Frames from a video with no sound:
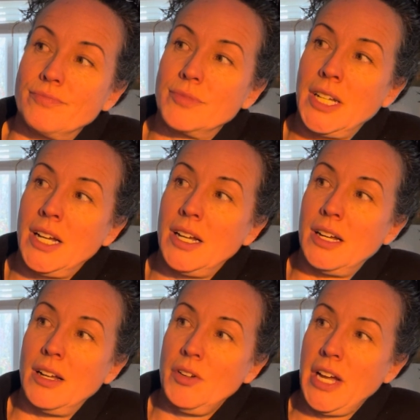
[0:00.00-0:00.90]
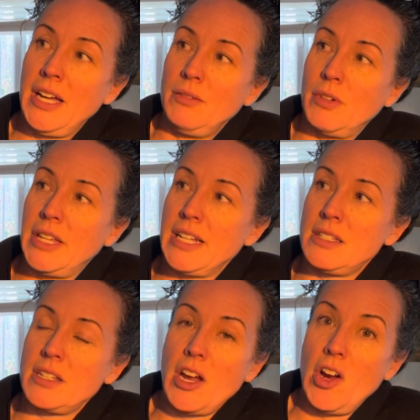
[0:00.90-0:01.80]
okay, well, that's
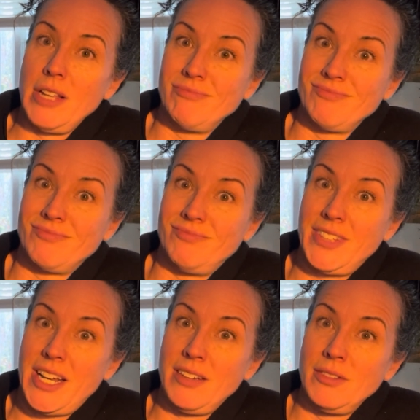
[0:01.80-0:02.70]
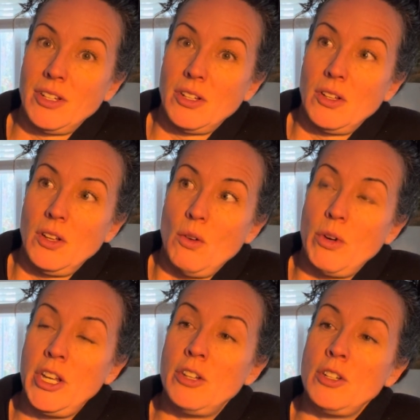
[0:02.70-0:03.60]
scary, you know? What
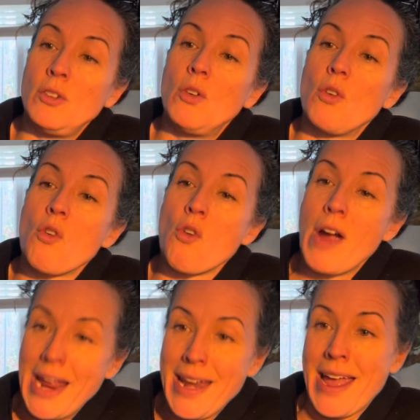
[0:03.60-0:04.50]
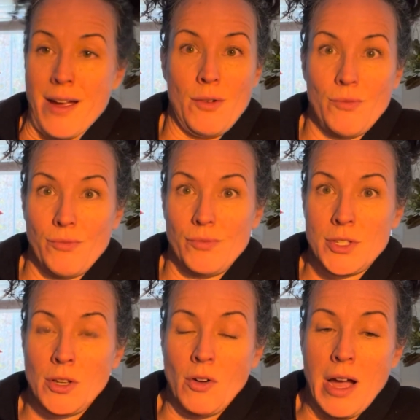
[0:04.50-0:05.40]
do you do right now?
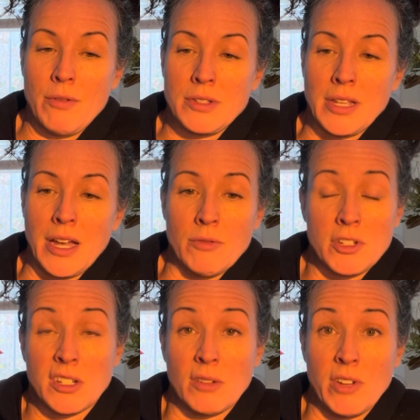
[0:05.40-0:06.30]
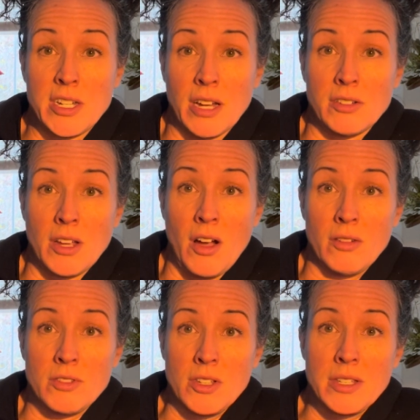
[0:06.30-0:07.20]
So I was like, I was just going to reach out to y'all
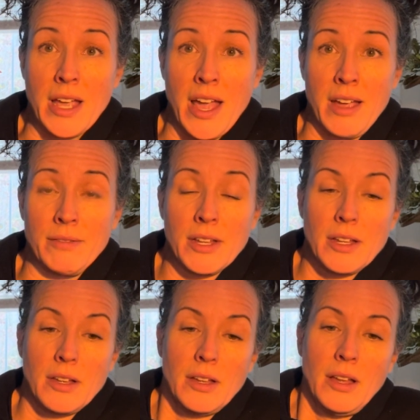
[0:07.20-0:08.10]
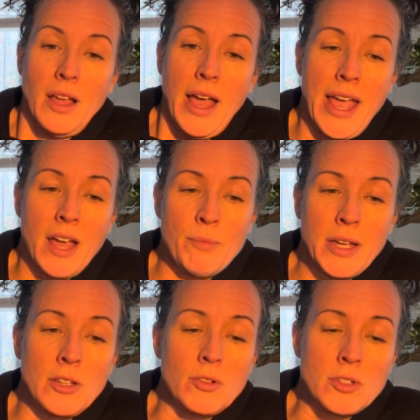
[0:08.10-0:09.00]
and just say, hey, on my
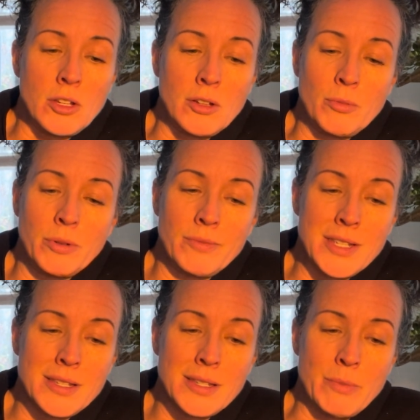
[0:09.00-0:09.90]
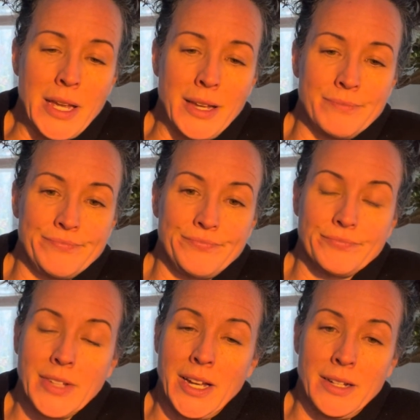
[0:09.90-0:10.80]
YouTube, this is me.
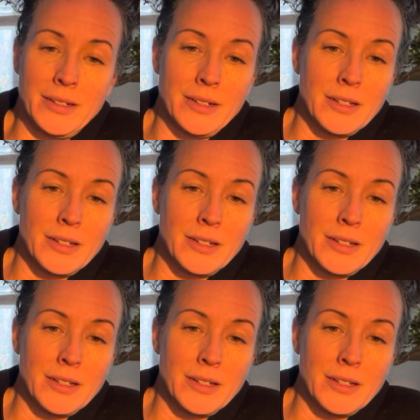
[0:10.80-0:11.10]
And